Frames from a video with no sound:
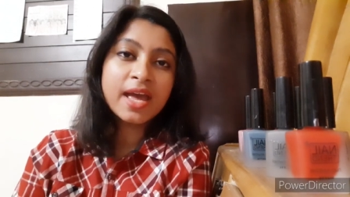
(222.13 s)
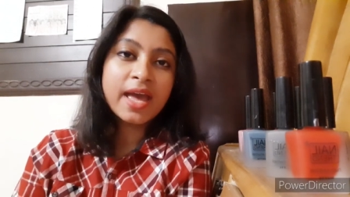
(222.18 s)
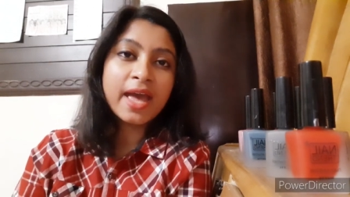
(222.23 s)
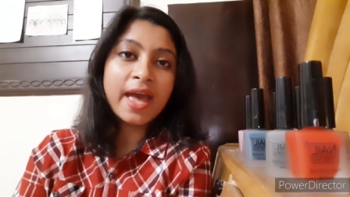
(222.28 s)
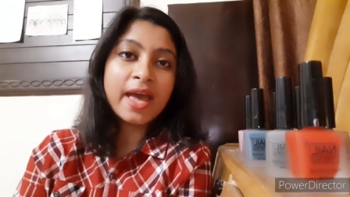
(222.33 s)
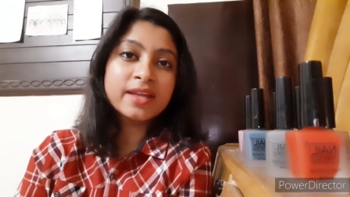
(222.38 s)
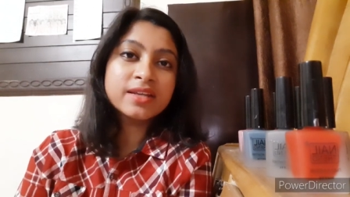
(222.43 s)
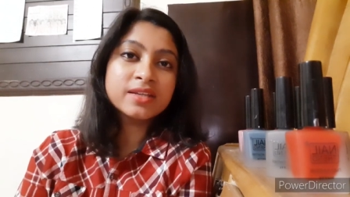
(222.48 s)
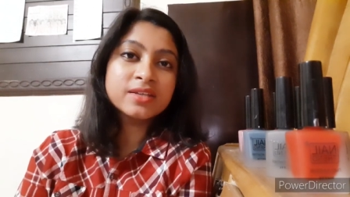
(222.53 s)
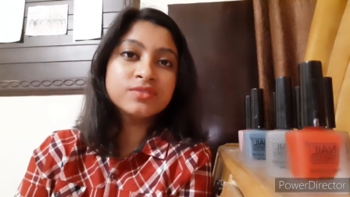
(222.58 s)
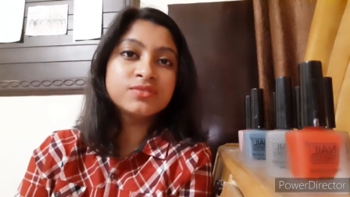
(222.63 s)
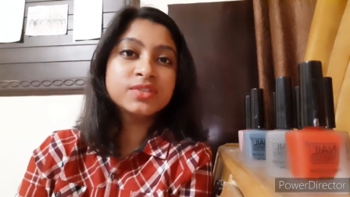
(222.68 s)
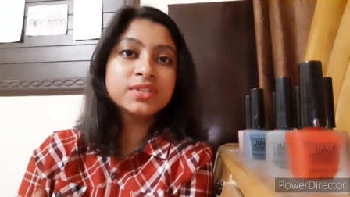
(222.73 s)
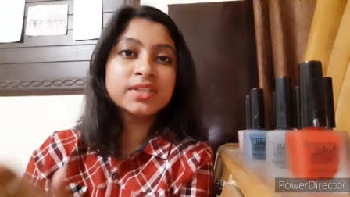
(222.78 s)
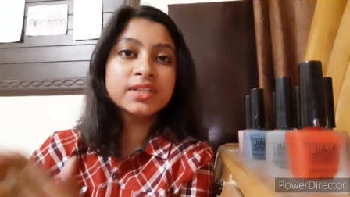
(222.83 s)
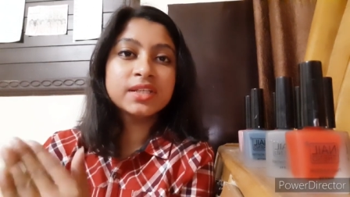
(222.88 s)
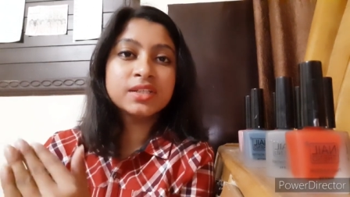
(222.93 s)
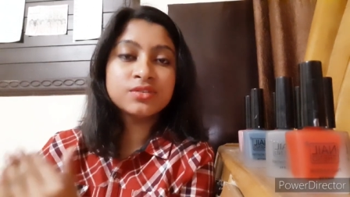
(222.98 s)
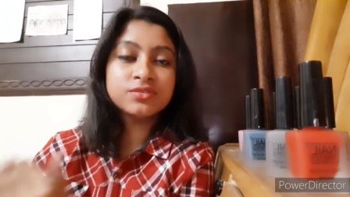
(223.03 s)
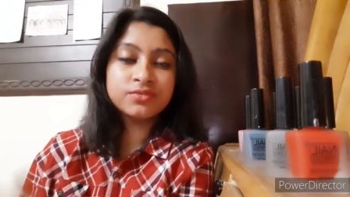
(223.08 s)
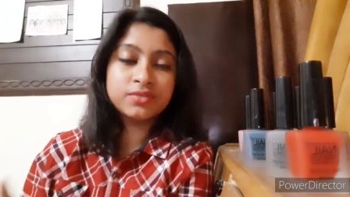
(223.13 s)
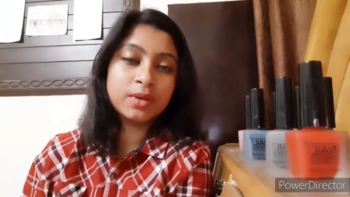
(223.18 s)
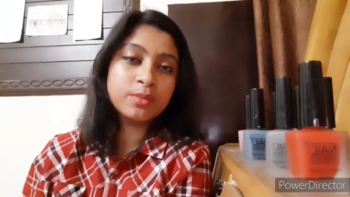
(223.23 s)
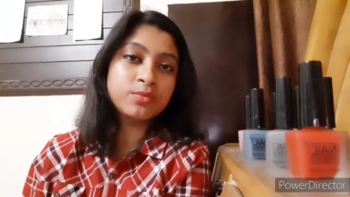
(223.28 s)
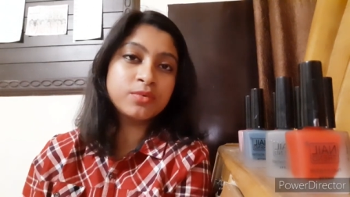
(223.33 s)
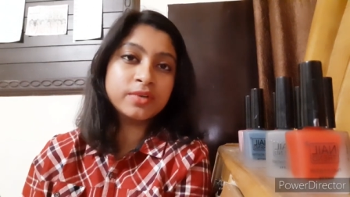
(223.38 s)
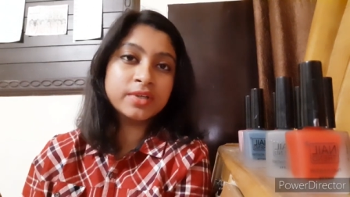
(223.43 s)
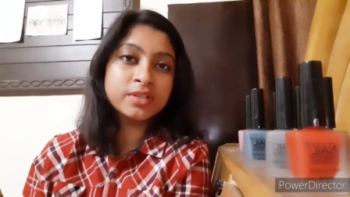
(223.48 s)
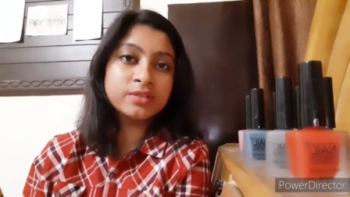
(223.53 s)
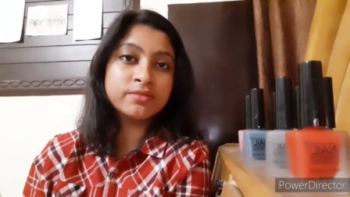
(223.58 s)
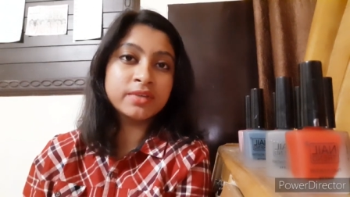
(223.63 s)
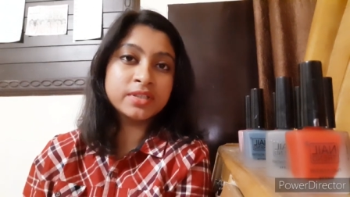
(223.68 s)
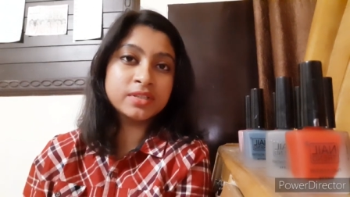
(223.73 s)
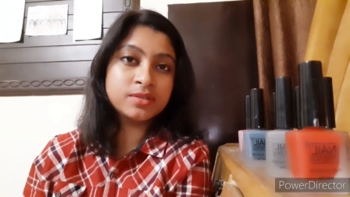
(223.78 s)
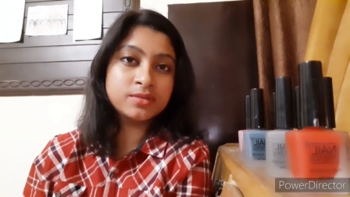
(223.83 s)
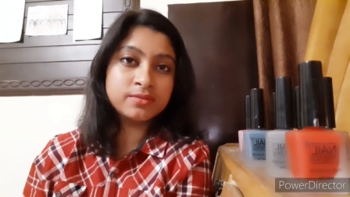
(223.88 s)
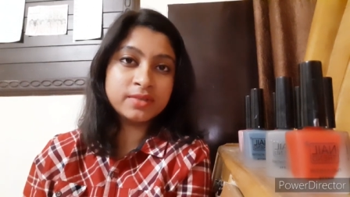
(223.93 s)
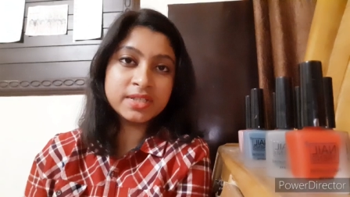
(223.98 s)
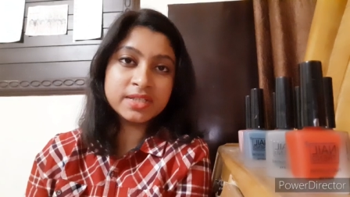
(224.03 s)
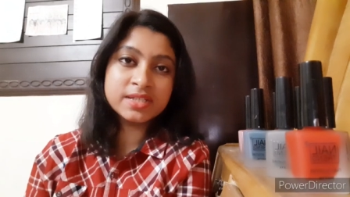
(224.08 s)
and even in February
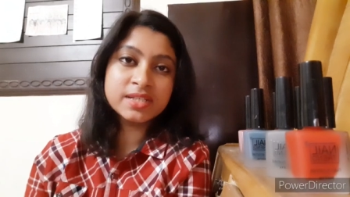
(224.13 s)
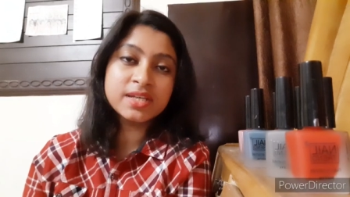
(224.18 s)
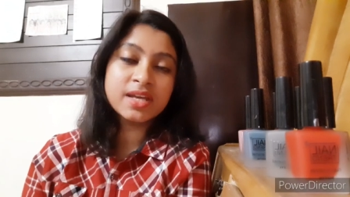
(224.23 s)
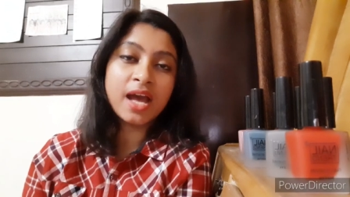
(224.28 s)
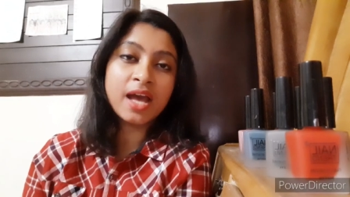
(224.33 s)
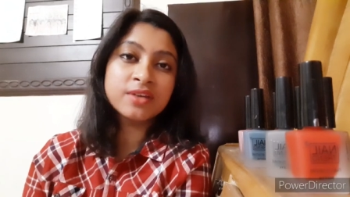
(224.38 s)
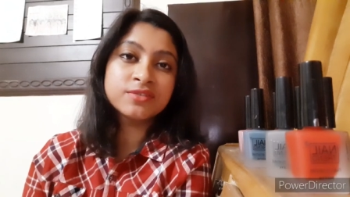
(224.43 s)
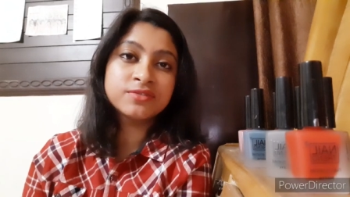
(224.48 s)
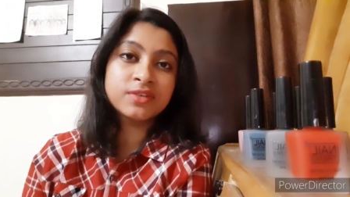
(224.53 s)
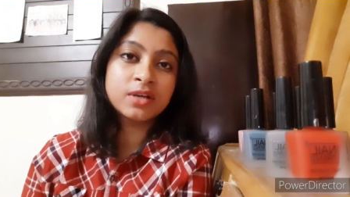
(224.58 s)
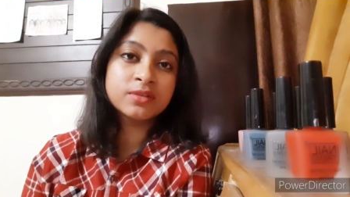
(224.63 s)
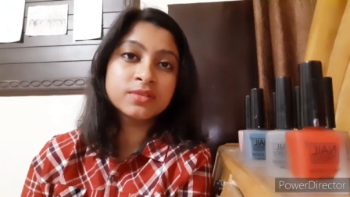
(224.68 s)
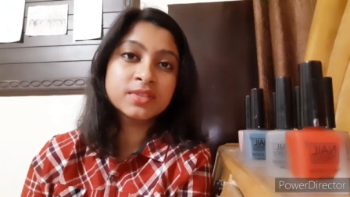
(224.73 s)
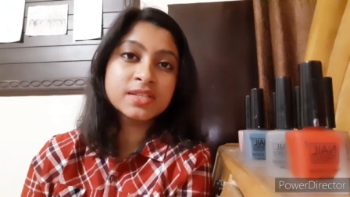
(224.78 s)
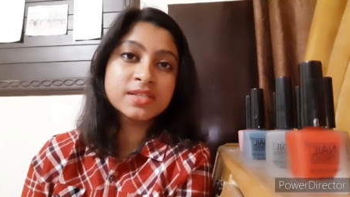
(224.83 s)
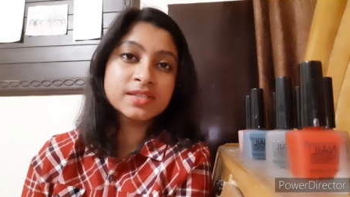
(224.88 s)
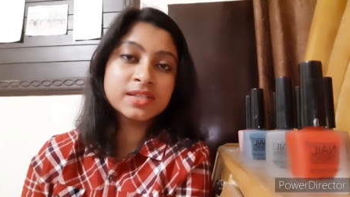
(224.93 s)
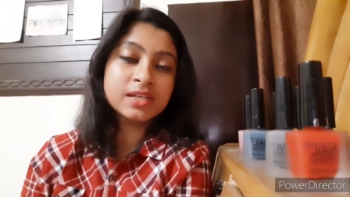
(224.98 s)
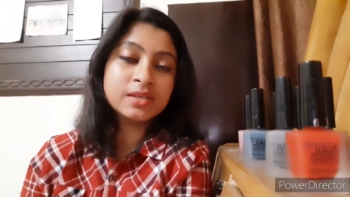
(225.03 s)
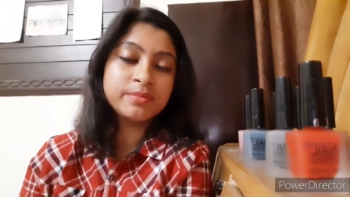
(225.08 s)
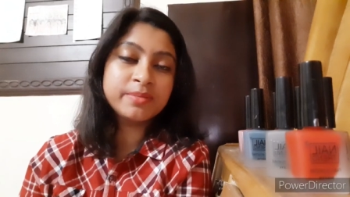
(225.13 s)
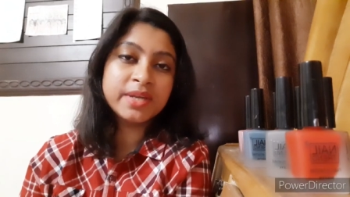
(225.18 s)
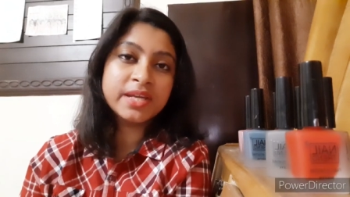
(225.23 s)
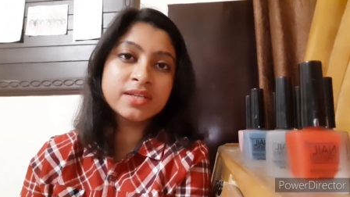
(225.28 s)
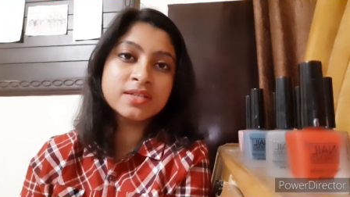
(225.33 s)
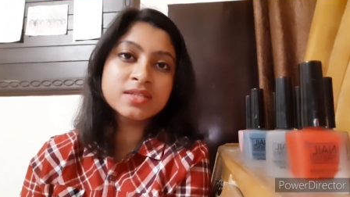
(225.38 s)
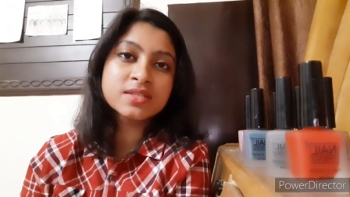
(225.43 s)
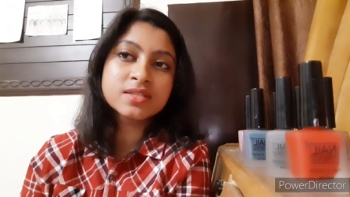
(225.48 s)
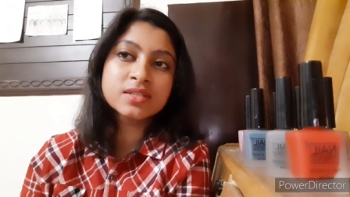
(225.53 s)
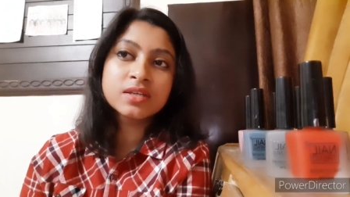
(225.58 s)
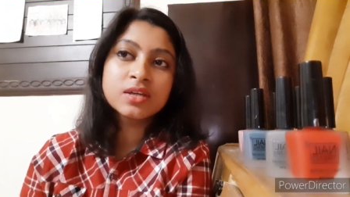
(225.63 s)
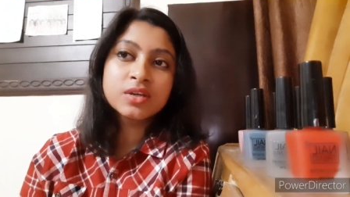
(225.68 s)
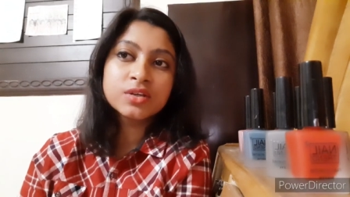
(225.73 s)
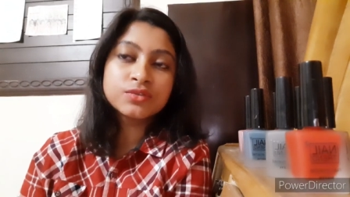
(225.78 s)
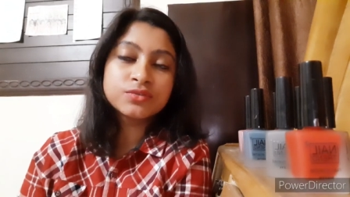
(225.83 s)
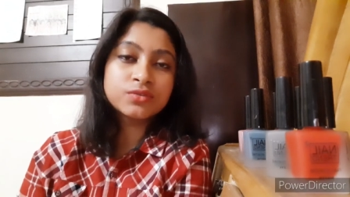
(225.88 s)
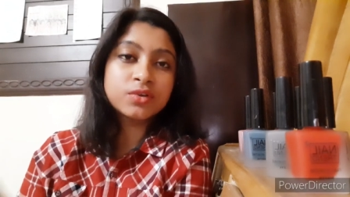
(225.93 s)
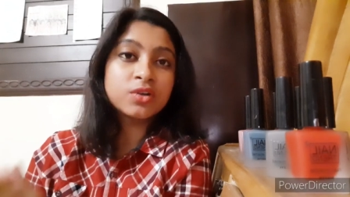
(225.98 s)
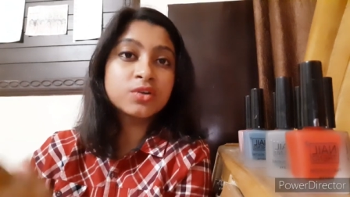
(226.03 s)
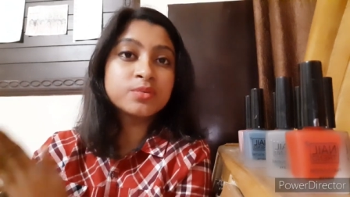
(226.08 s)
2020 I found these nail paints
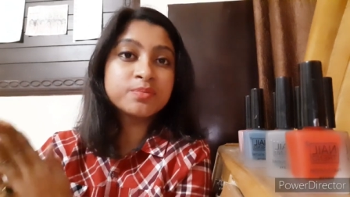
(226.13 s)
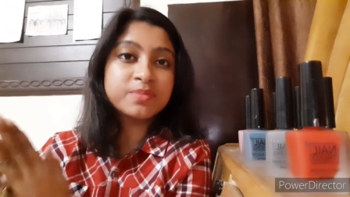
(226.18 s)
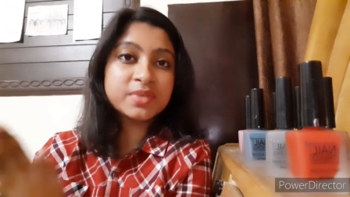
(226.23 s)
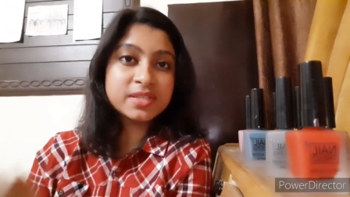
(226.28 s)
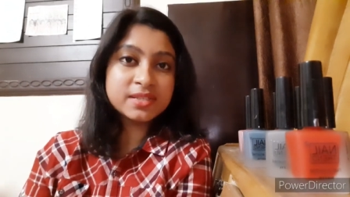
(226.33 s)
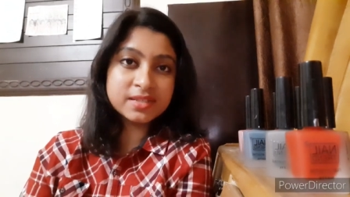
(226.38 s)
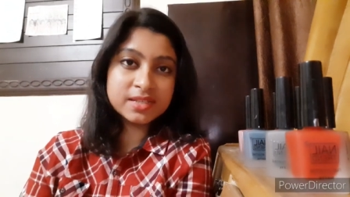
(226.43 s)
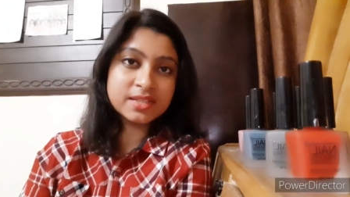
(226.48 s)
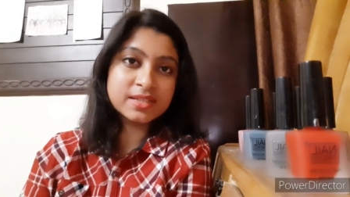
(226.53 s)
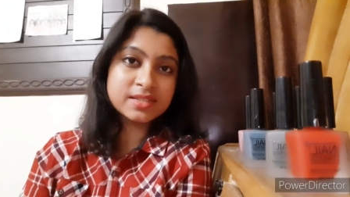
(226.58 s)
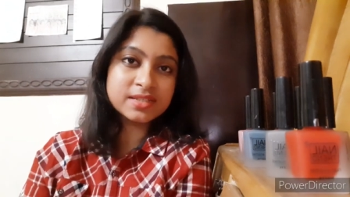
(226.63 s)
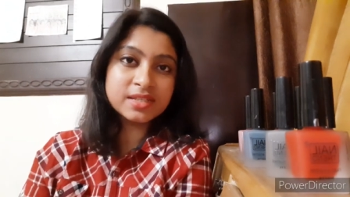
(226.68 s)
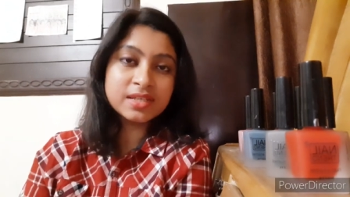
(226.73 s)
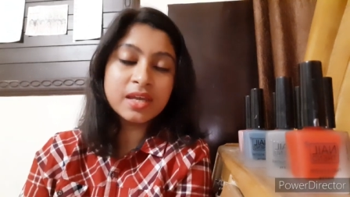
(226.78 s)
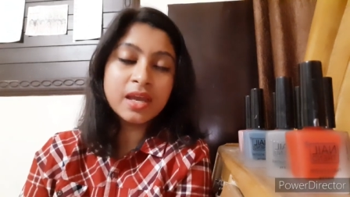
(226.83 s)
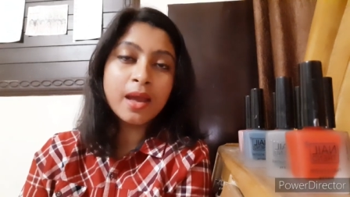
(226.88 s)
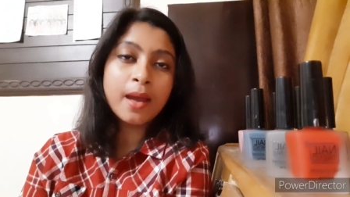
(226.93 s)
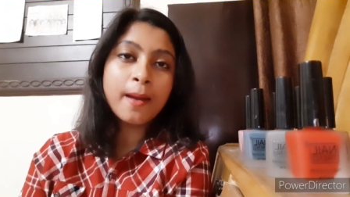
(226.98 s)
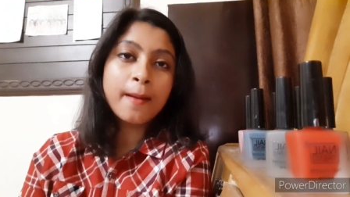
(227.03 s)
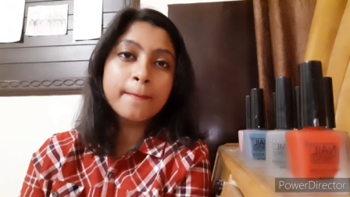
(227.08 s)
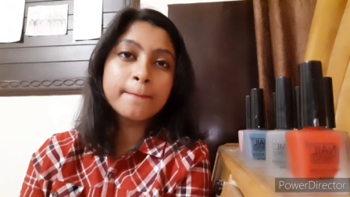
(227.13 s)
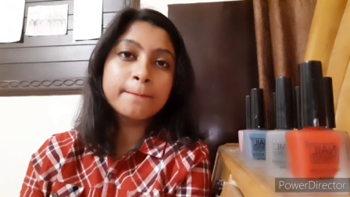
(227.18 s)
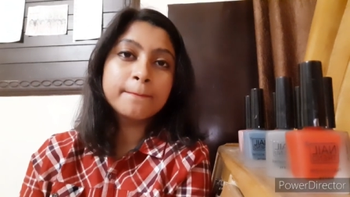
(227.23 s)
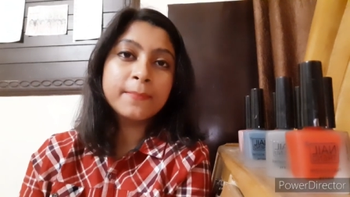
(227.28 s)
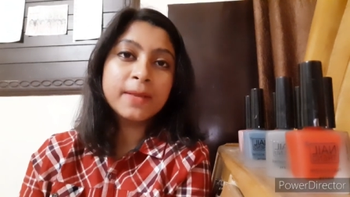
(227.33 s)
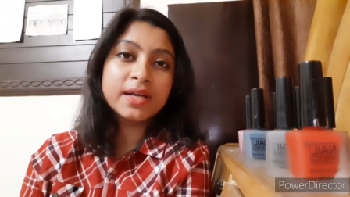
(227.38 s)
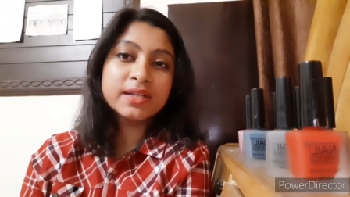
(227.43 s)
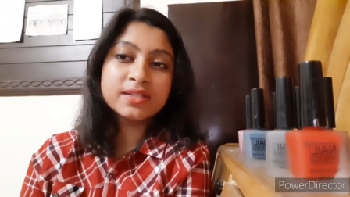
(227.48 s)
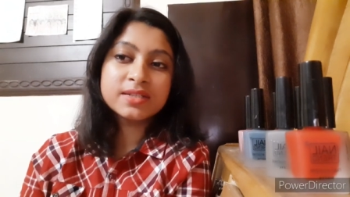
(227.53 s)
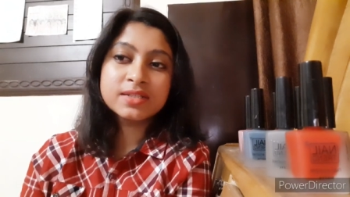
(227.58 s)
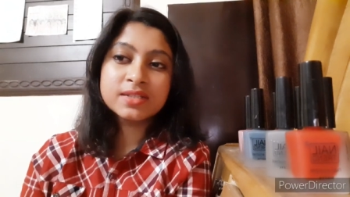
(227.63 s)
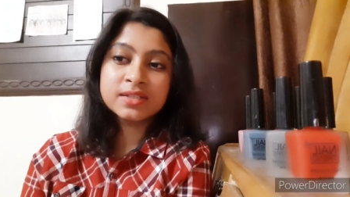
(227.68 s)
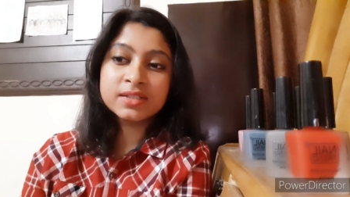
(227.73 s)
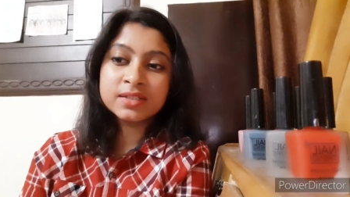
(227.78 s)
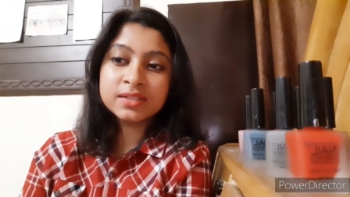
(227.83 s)
for rupees 60, but